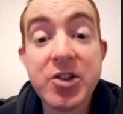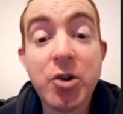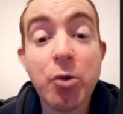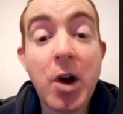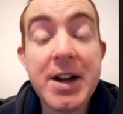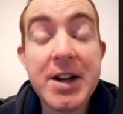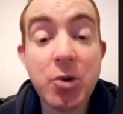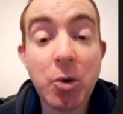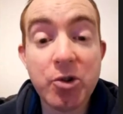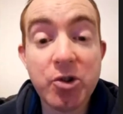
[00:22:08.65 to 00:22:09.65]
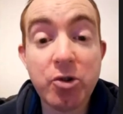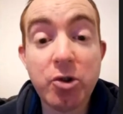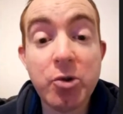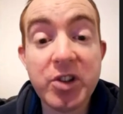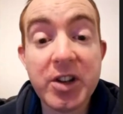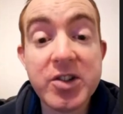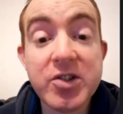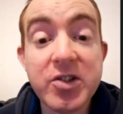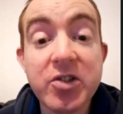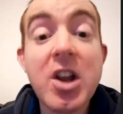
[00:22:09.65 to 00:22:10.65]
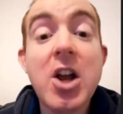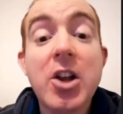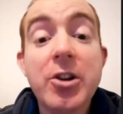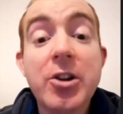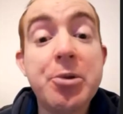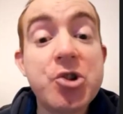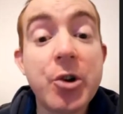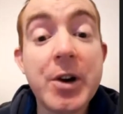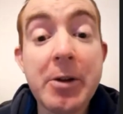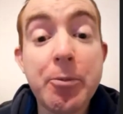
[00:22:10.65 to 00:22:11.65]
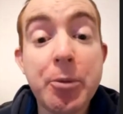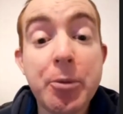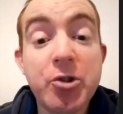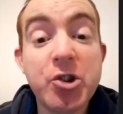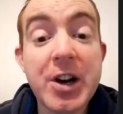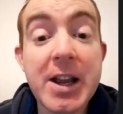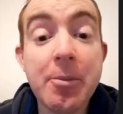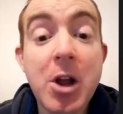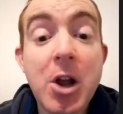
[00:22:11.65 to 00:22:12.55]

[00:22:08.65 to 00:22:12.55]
to write those two sentences to portray, portray him.